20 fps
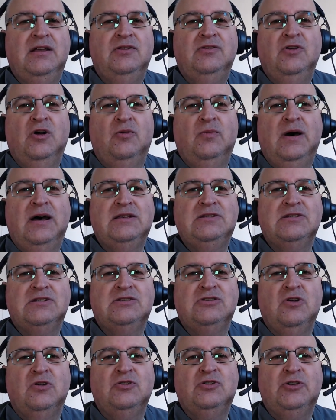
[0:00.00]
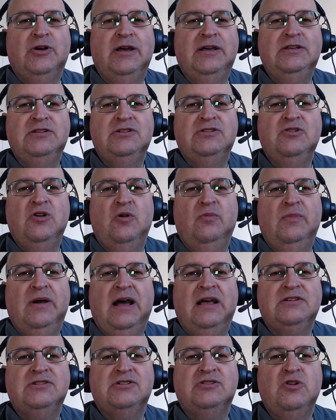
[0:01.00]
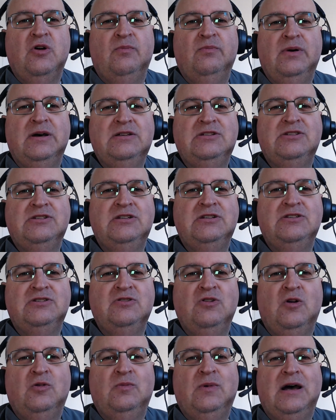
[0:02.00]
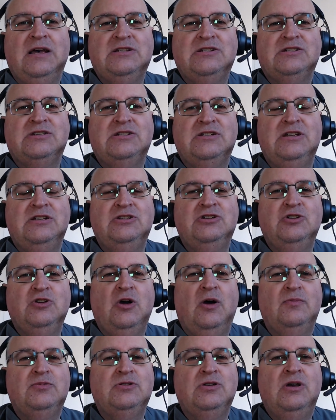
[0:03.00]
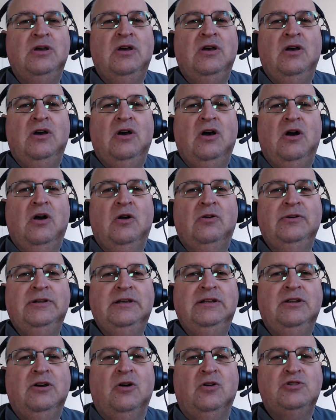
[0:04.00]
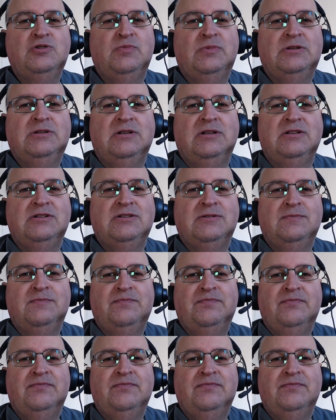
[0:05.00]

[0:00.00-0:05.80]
no masks on trains, no masks on buses, no masks in shops, only in hospitals.